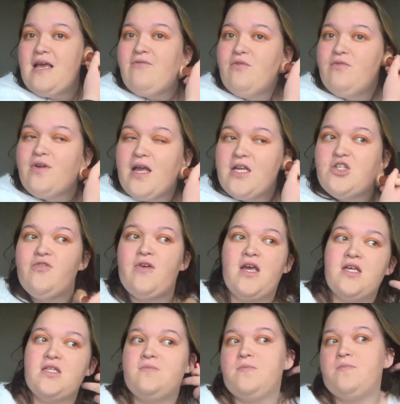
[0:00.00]
Everyone forgets your
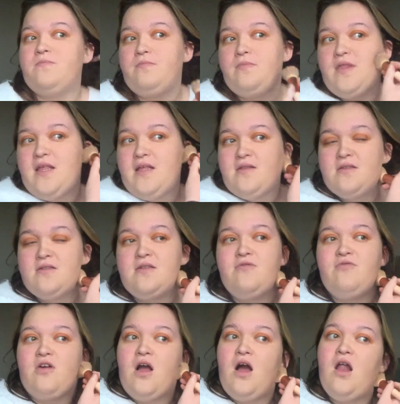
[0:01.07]
ears, but they're a
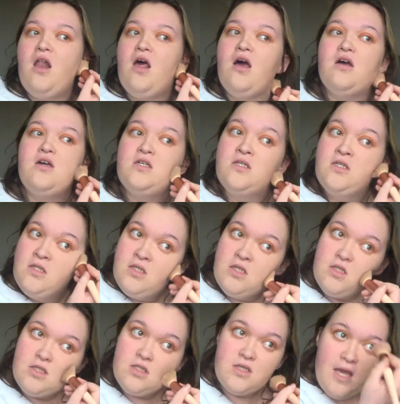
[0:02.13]
different colour.
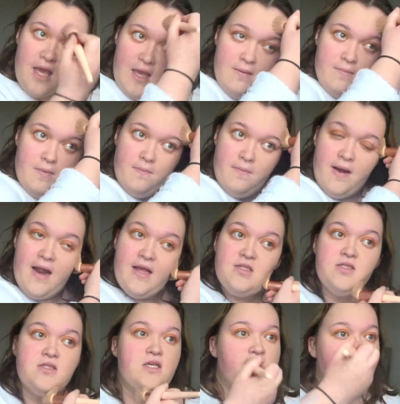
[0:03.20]
Just keep
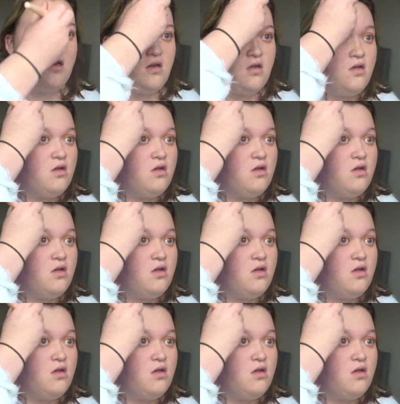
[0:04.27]
blending